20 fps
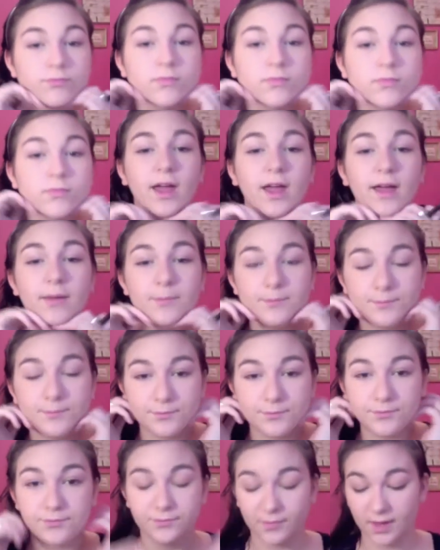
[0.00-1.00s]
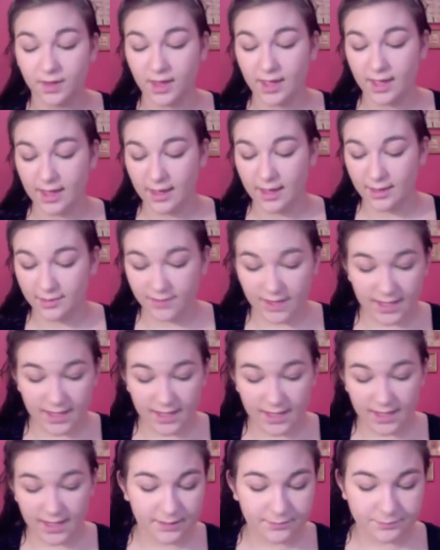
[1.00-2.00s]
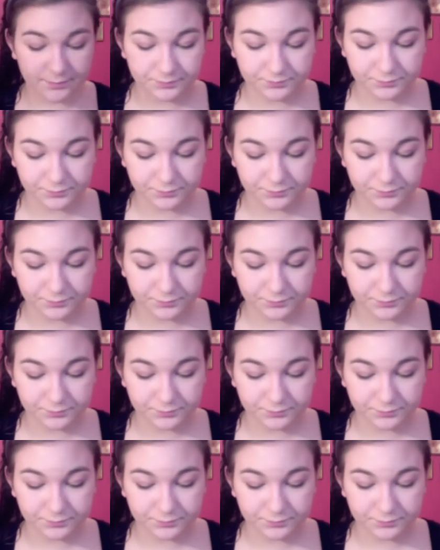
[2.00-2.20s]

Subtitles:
Okay? Then